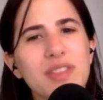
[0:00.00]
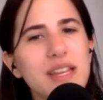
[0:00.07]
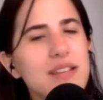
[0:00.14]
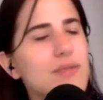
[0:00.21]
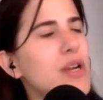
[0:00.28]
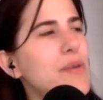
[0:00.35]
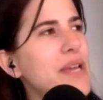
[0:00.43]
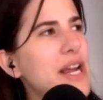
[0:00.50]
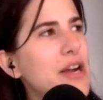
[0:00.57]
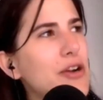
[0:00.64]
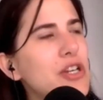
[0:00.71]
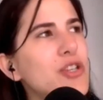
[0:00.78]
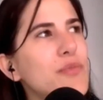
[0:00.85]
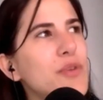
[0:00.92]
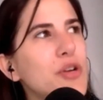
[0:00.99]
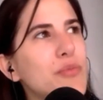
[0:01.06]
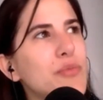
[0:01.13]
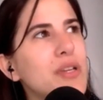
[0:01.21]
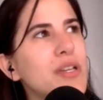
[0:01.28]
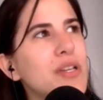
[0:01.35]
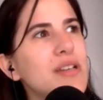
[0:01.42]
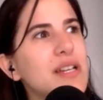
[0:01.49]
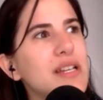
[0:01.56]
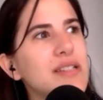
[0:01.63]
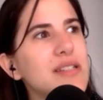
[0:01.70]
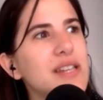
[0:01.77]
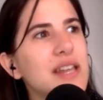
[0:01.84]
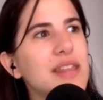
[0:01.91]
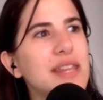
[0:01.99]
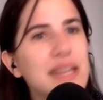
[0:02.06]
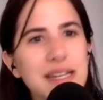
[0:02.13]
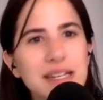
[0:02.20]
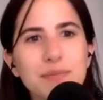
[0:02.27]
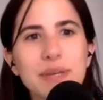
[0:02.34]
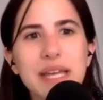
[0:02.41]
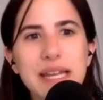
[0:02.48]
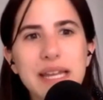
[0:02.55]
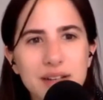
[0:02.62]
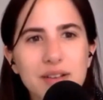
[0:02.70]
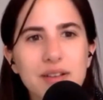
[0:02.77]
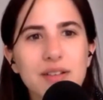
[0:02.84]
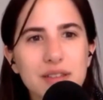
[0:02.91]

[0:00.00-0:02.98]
things what I'm hearing at the moment is that I think it is beginning,